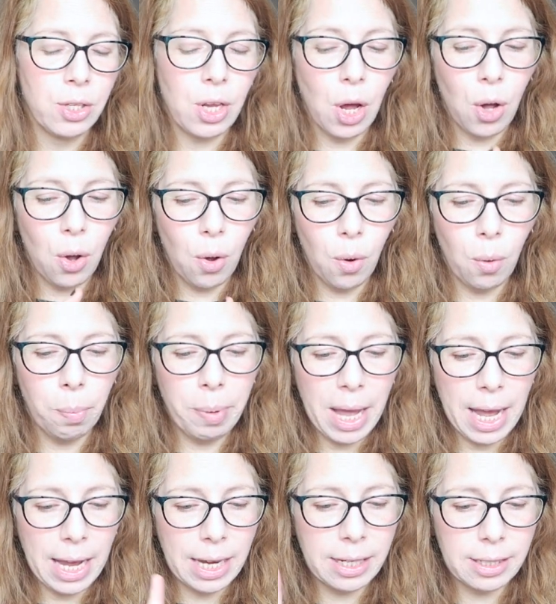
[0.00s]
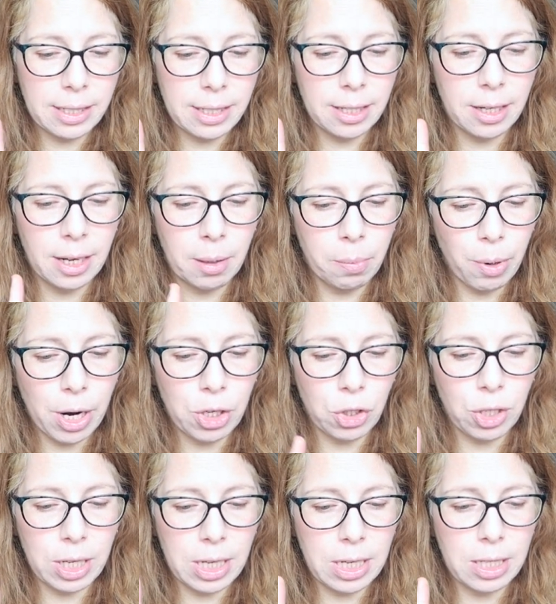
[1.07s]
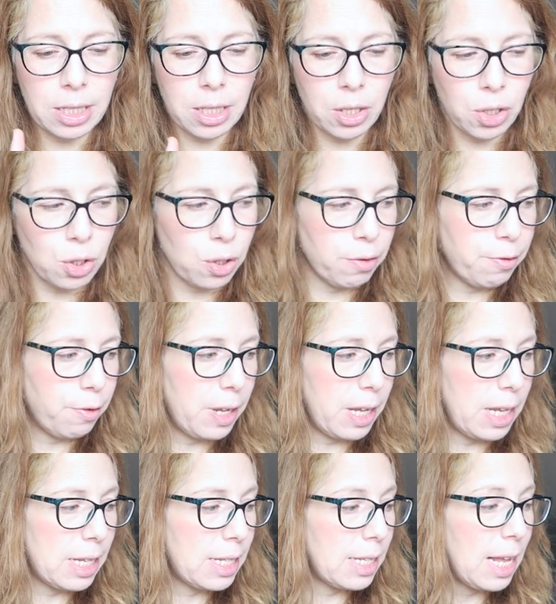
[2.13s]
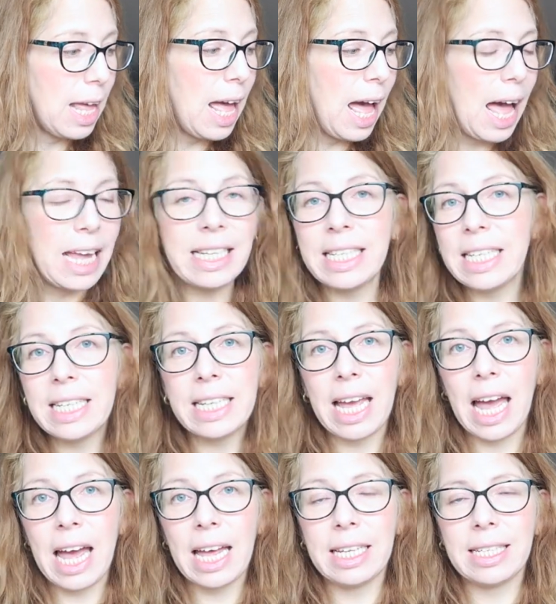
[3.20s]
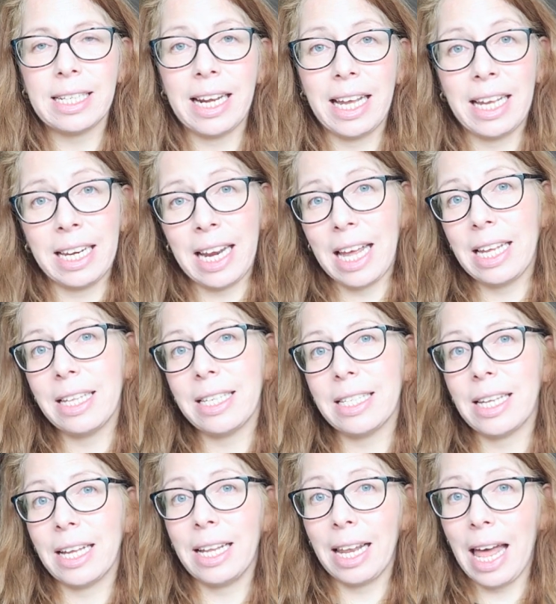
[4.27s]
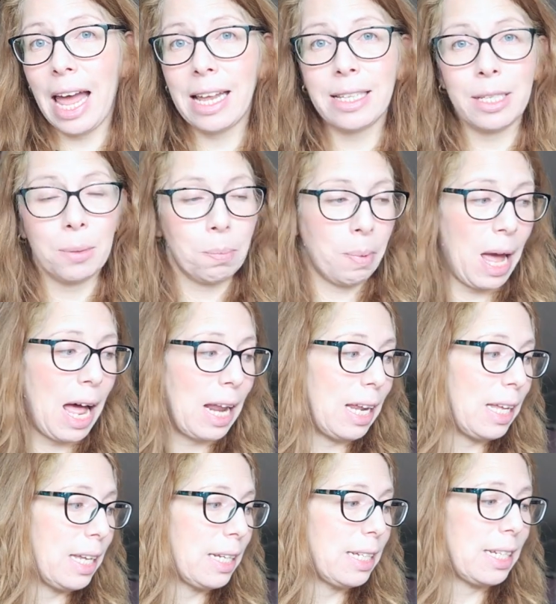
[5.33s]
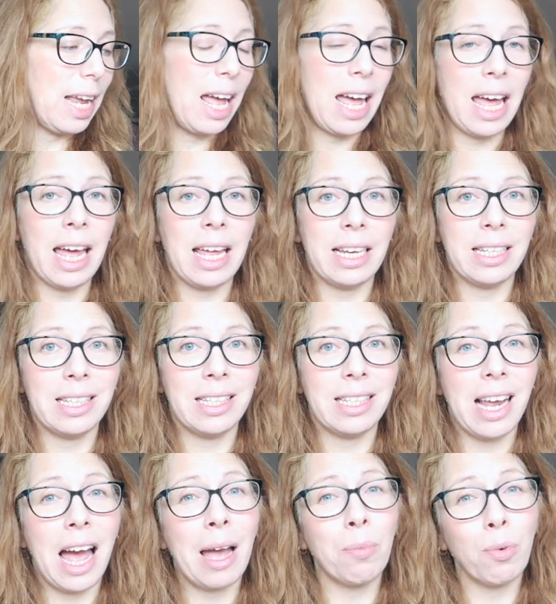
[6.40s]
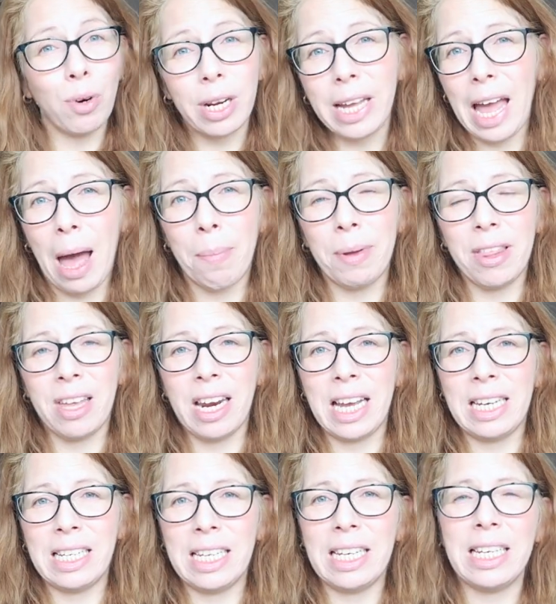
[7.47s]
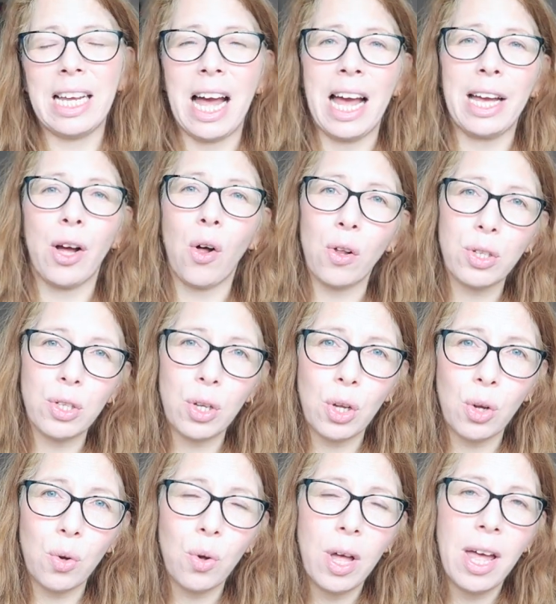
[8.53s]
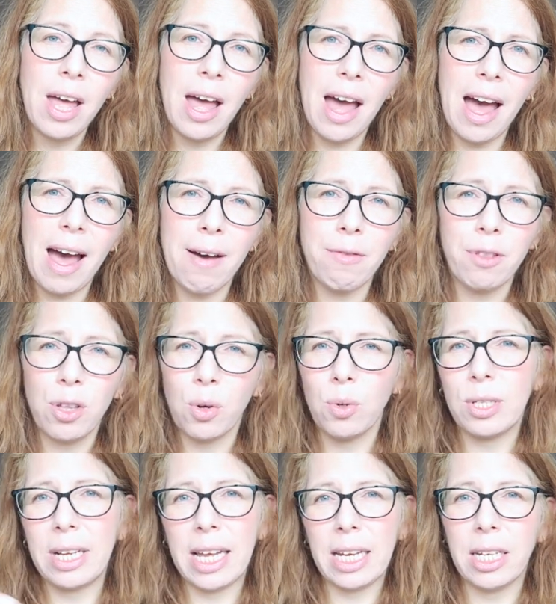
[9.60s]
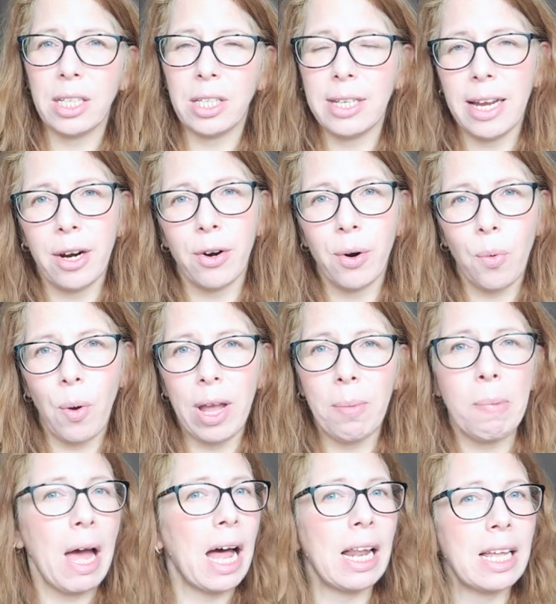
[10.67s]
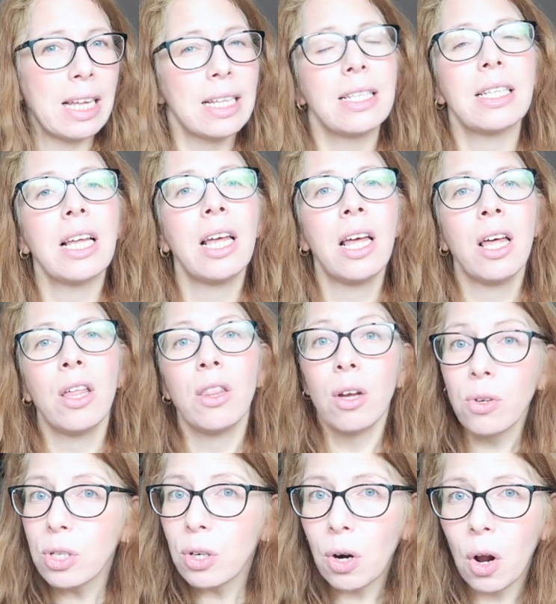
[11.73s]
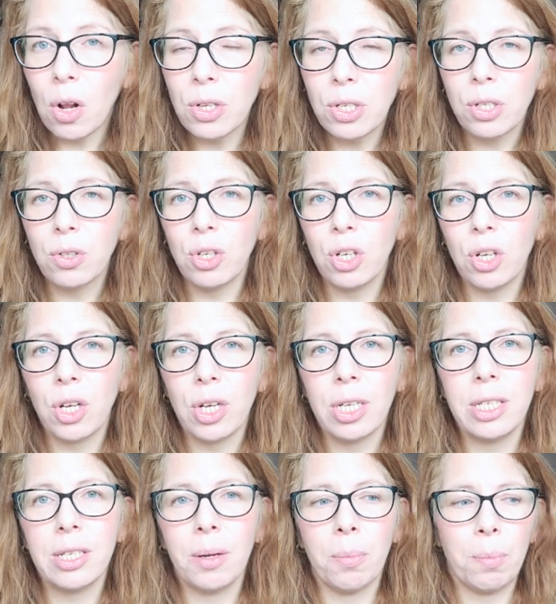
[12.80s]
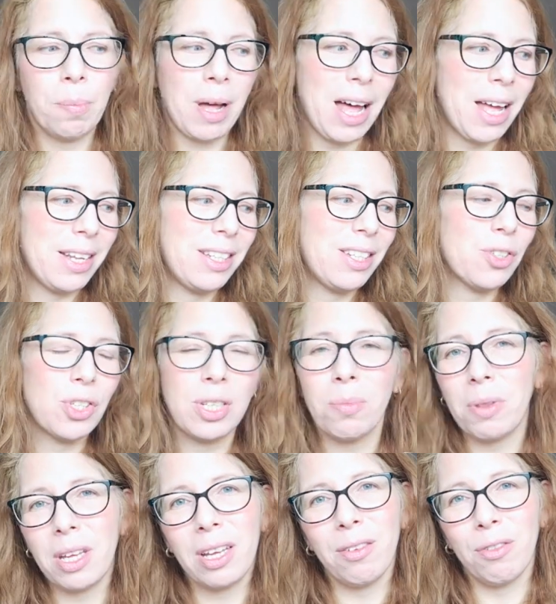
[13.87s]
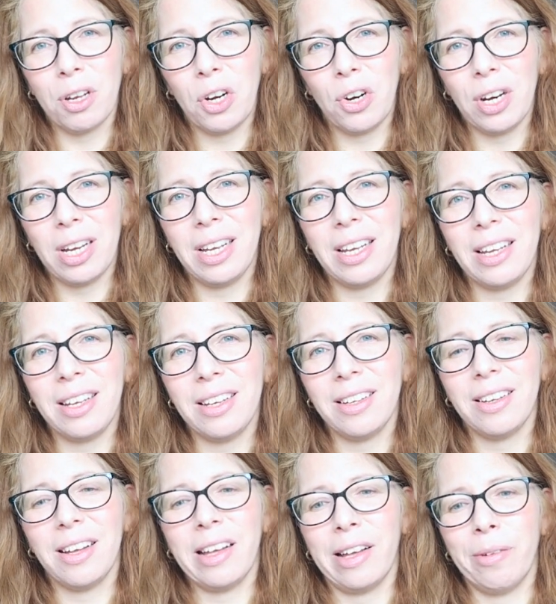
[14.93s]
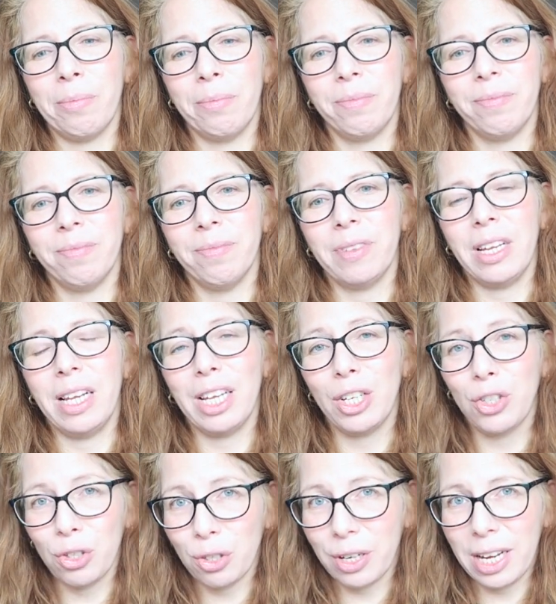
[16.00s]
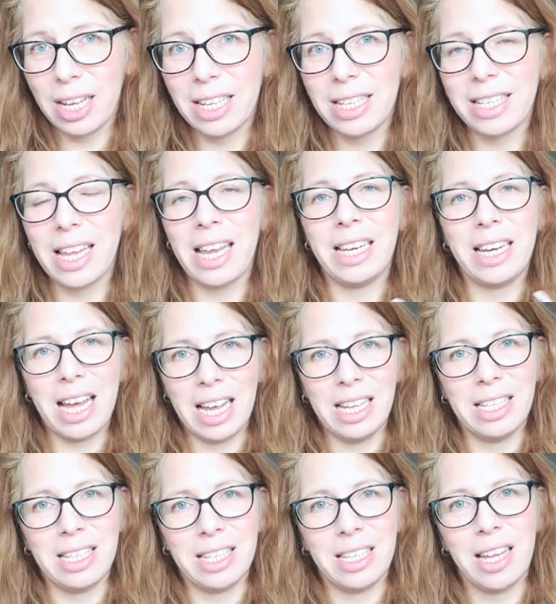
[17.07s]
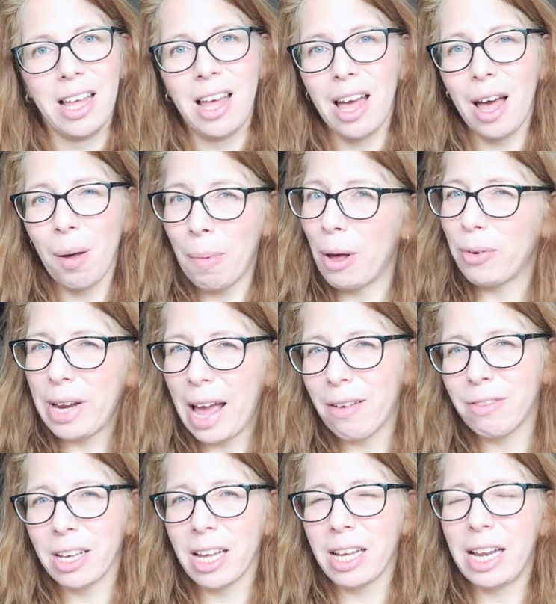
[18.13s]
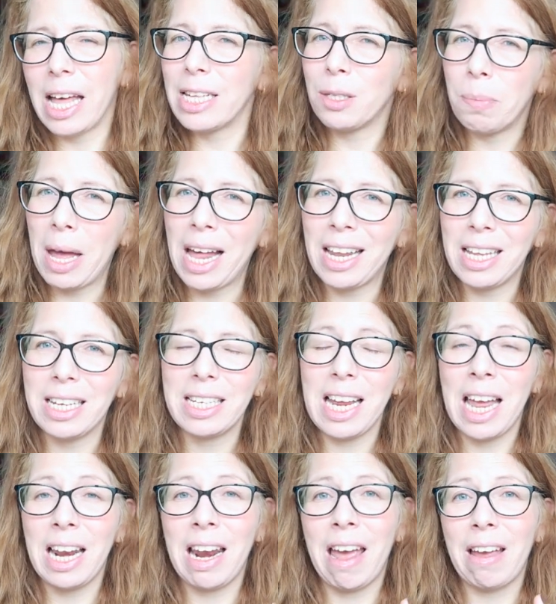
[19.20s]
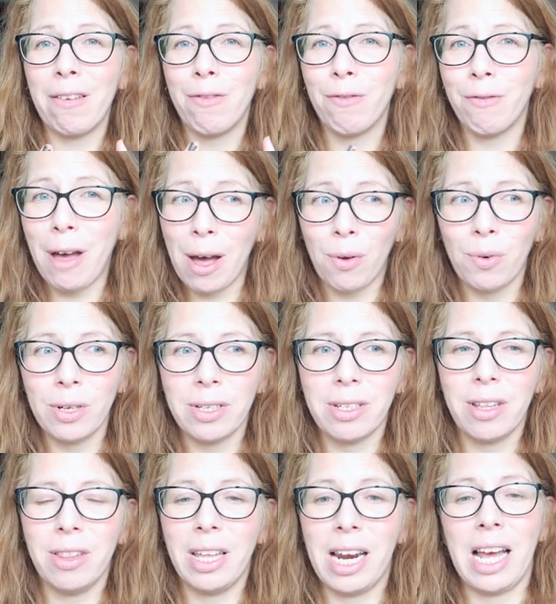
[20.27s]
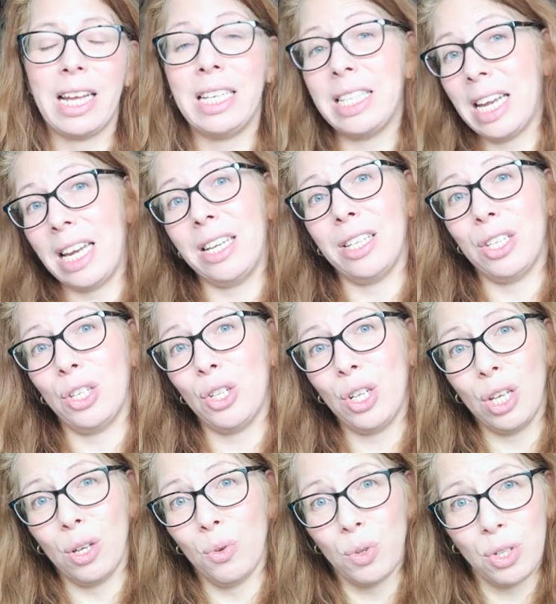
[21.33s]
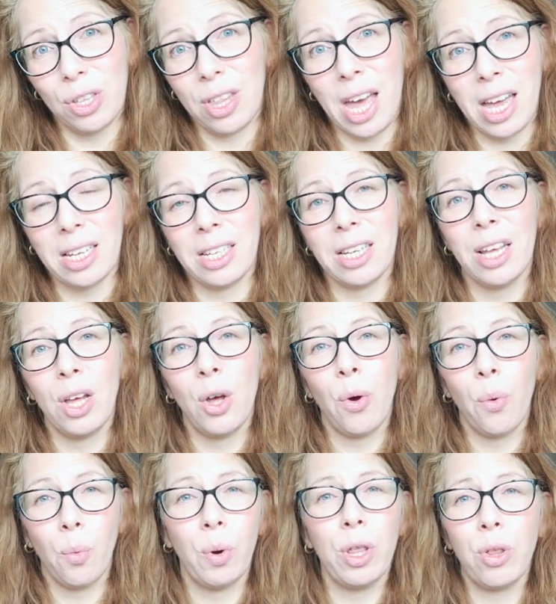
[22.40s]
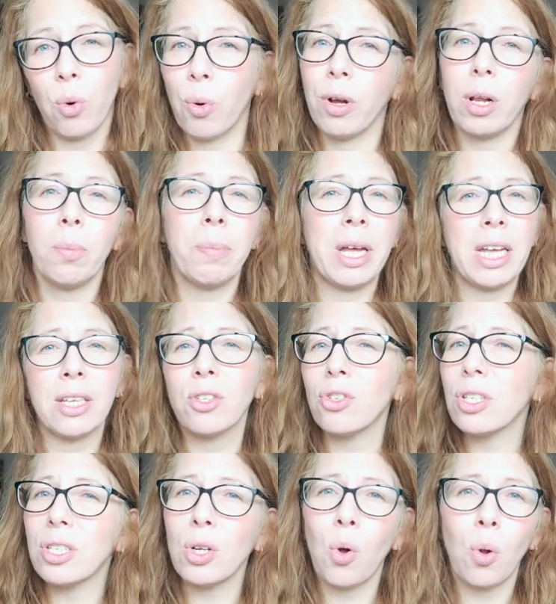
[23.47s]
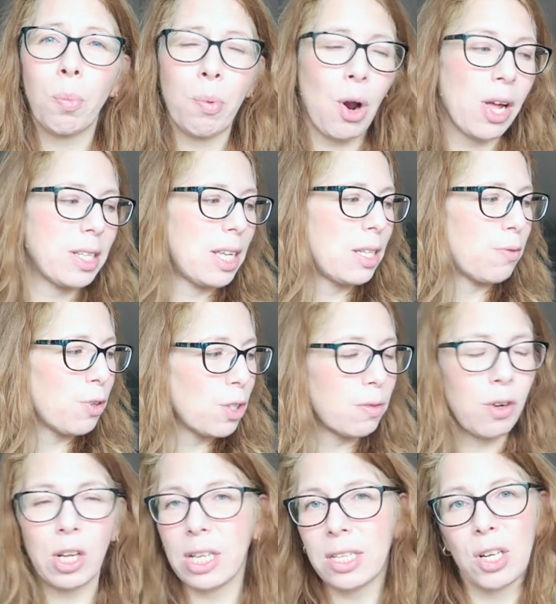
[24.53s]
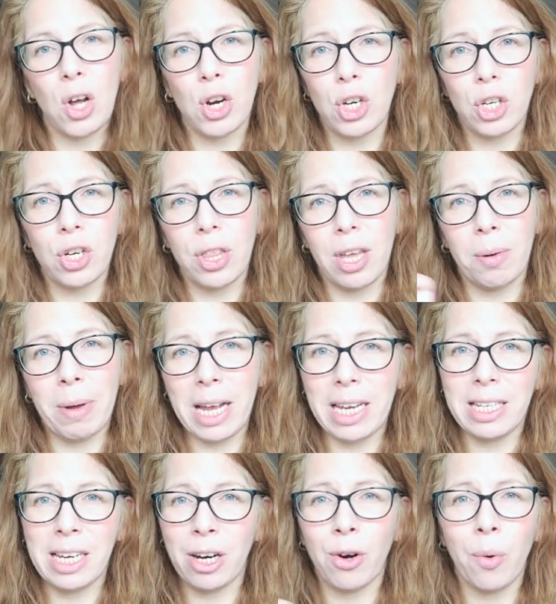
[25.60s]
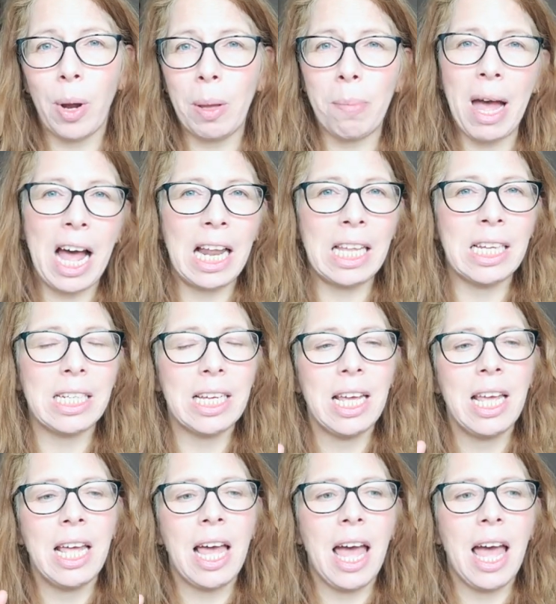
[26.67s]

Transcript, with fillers: So paint, brushes, surface. I did get like a nice glass palette, and I'm really happy that I did. I also have those like tearaway palettes. Those are also good, but there's something very um, luxurious and nice about having a glass palette, and I found that I tend to use that with oil paints. Just the whole process. First of all, it's larger than my tearaway palette,